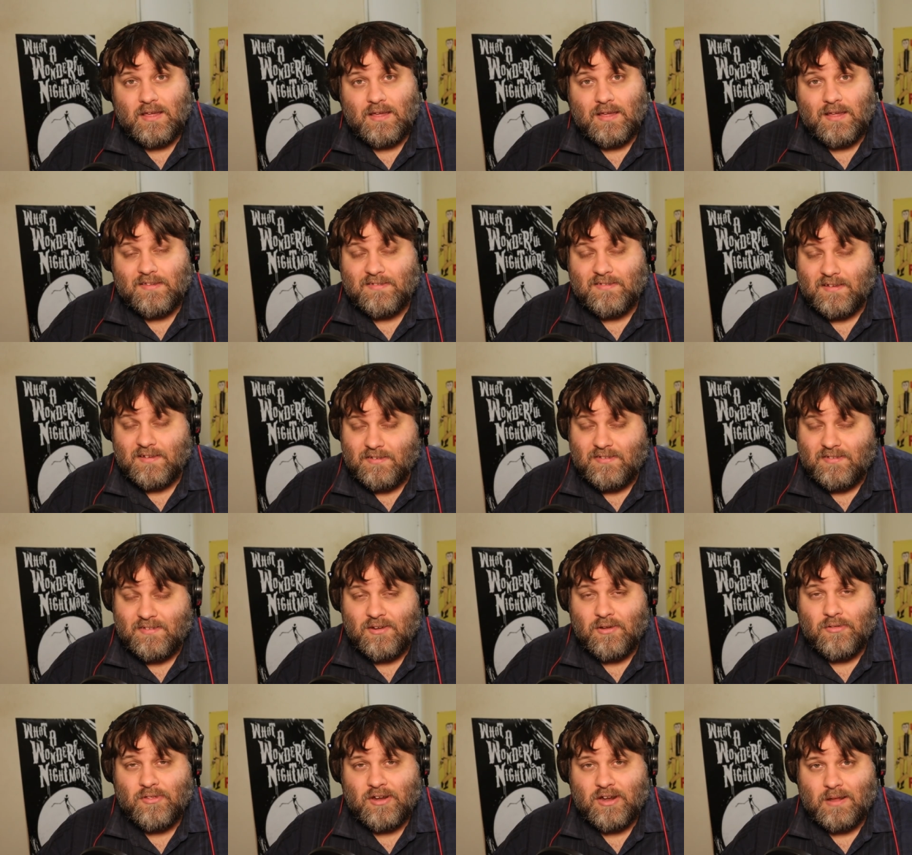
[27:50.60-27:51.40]
It's nice
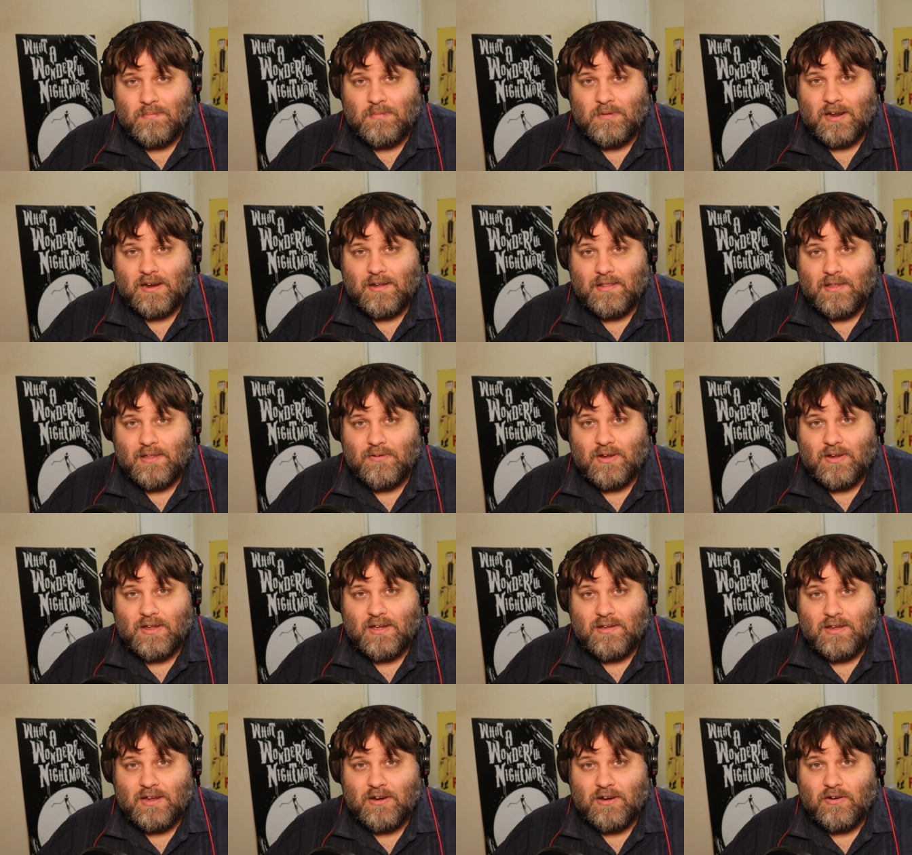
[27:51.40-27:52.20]
to know that I'm not alone
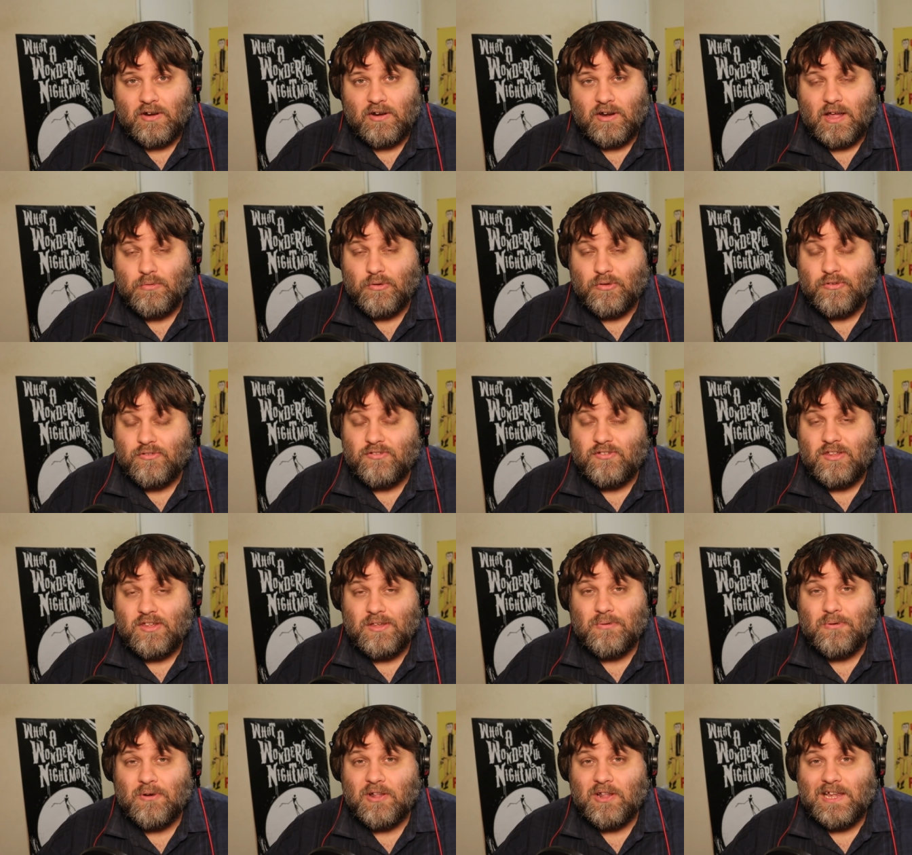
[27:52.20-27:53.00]
out here, and I will see
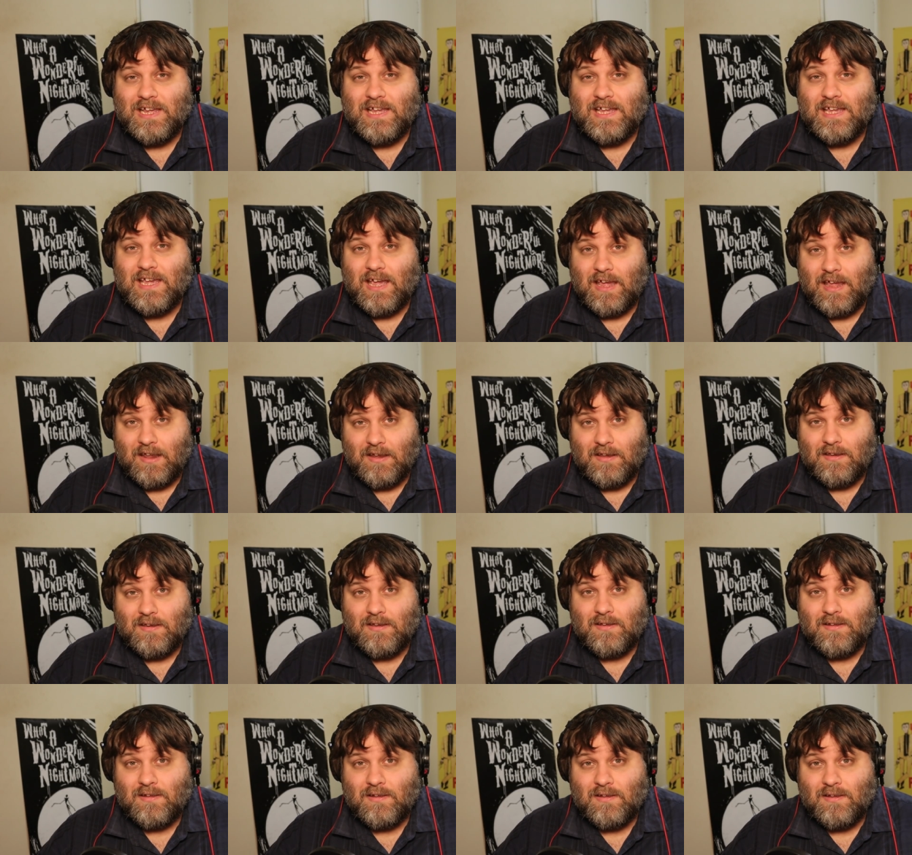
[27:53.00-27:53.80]
you all
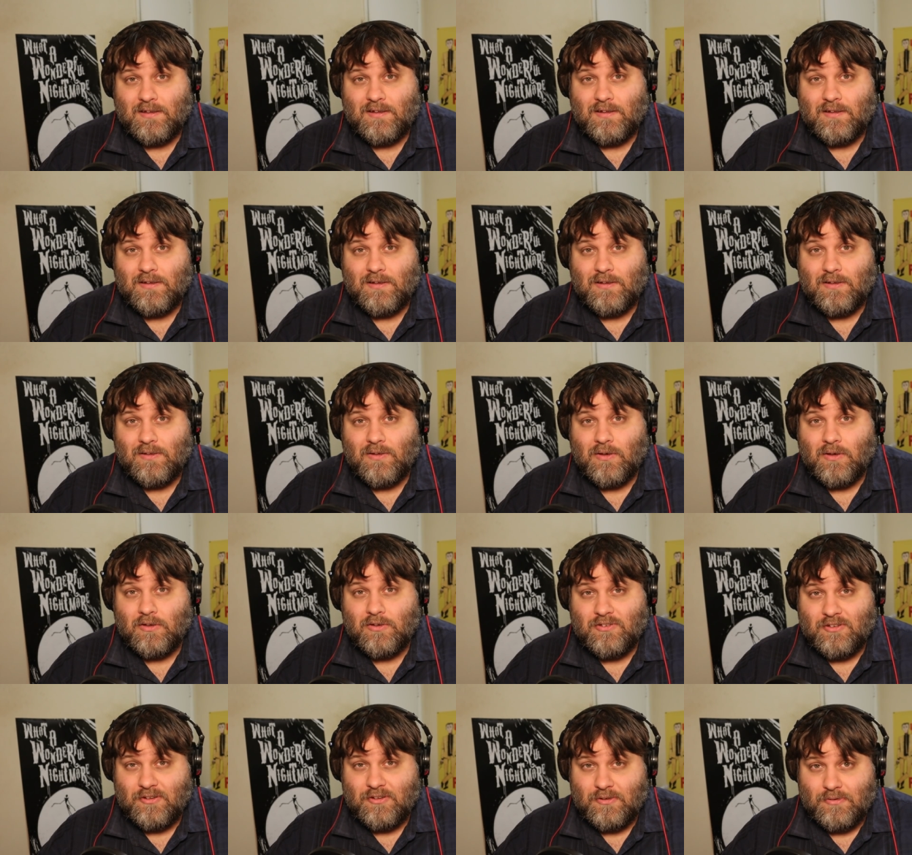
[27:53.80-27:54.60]
again
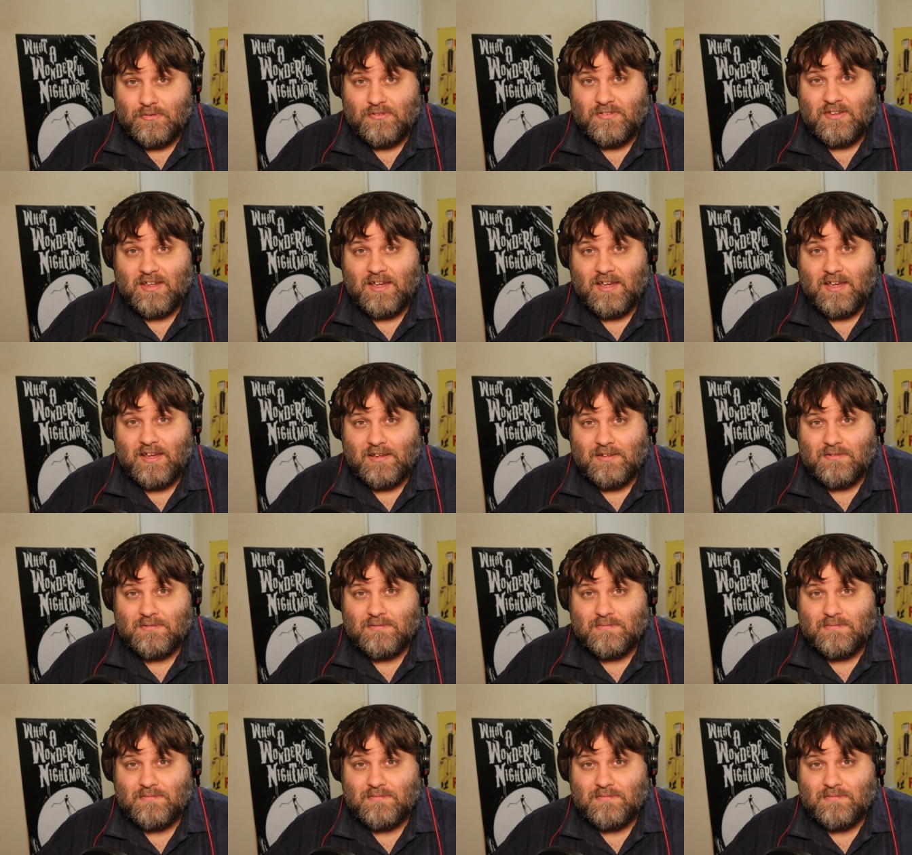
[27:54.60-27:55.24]
on Tuesday.